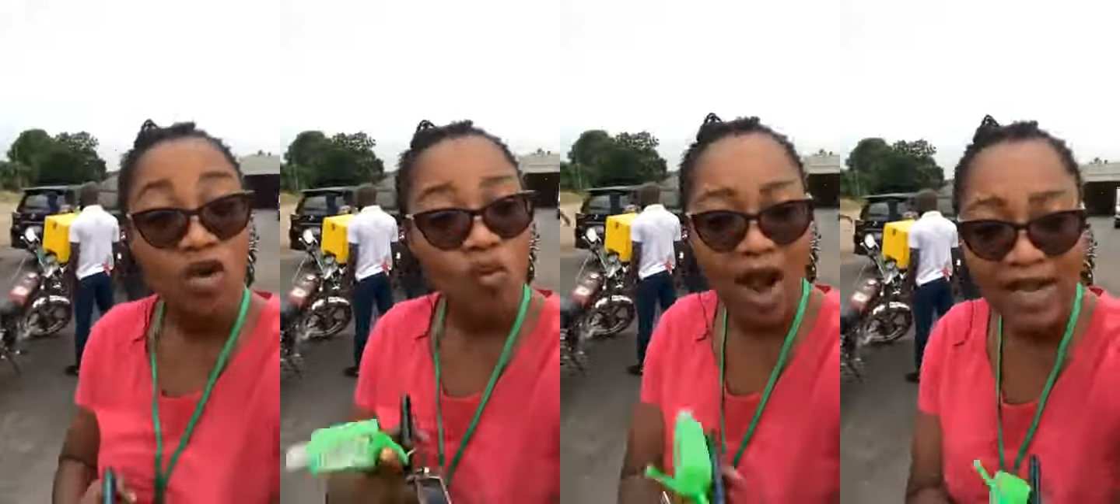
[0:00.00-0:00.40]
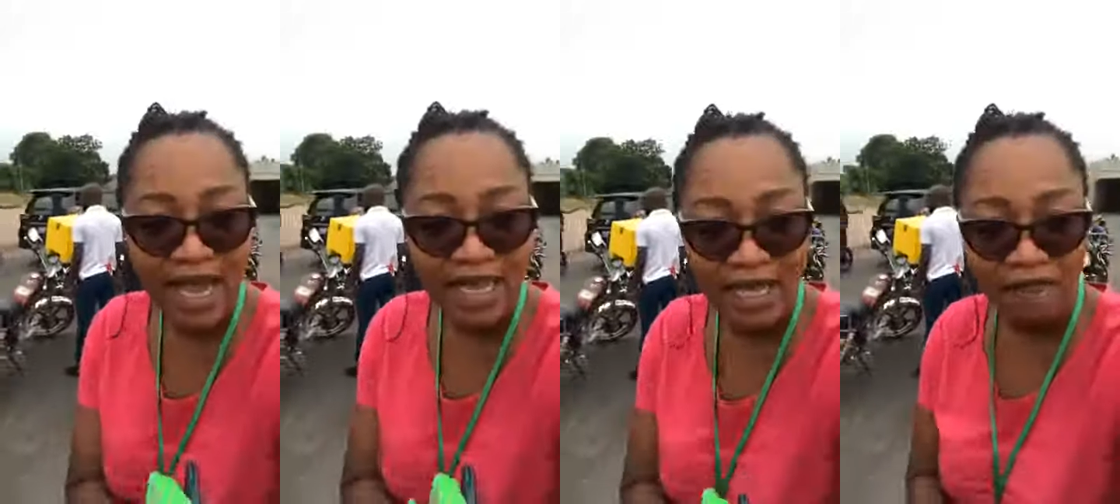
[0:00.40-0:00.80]
One
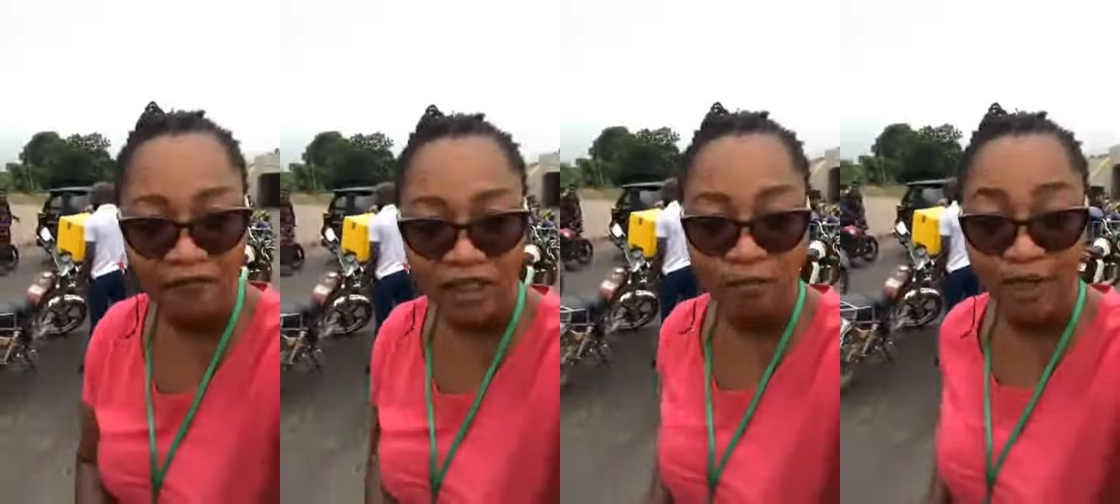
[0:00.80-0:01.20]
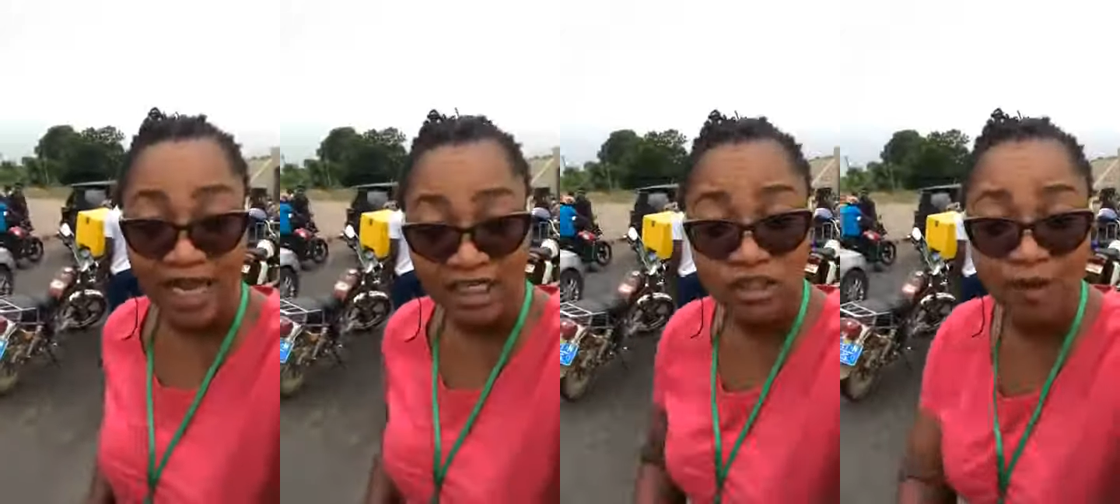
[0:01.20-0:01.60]
kenke and fish
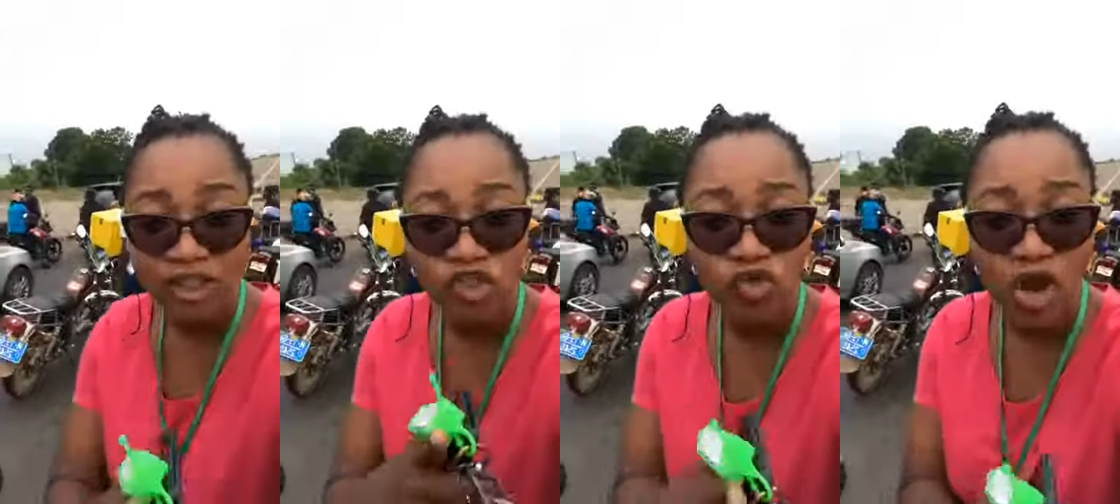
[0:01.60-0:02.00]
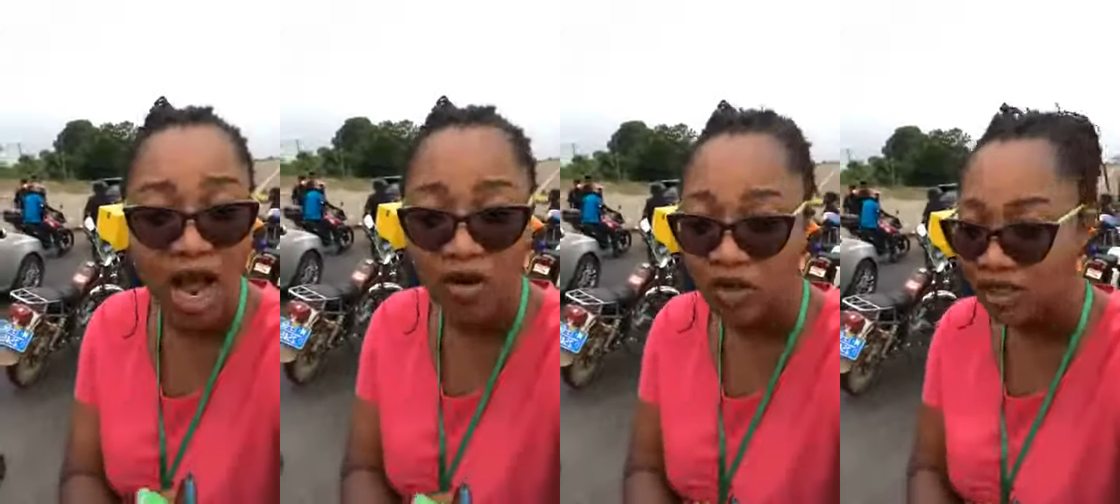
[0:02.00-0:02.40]
plate. It's been two
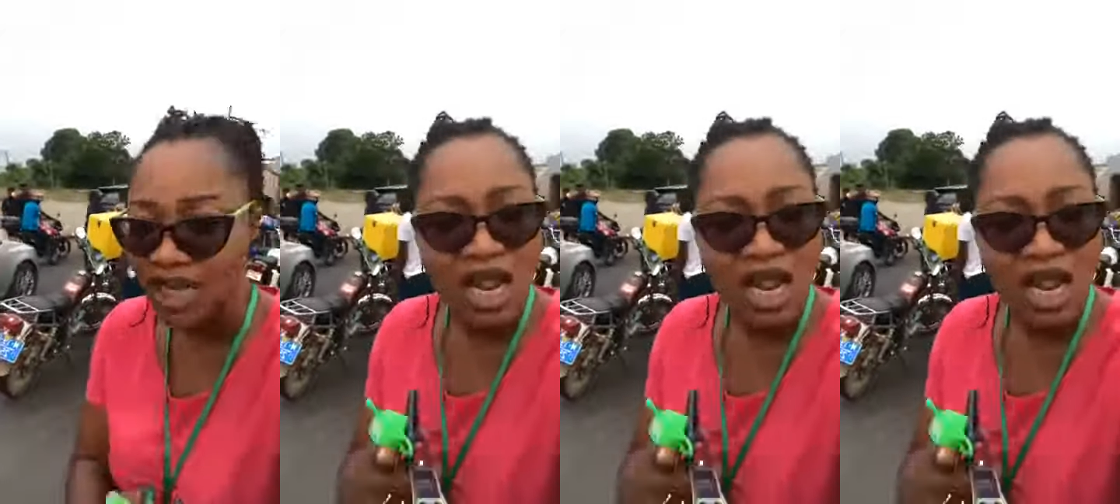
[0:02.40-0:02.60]
hours.